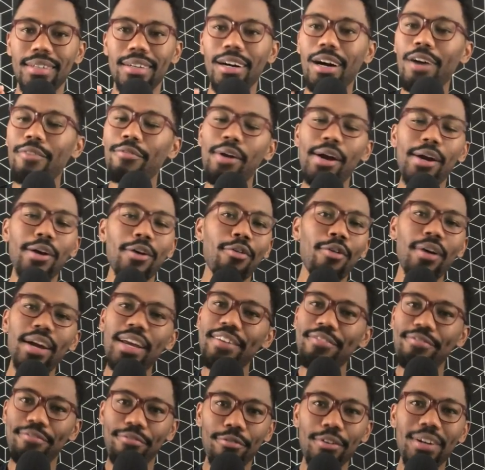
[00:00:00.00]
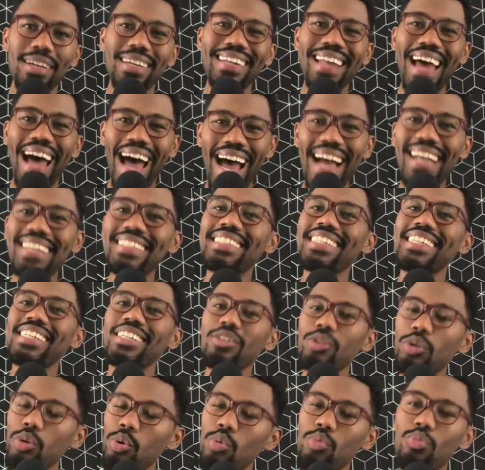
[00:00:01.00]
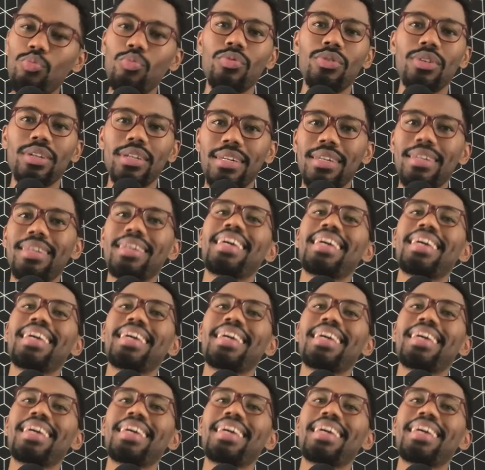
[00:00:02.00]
of our great friend Isaac Newton.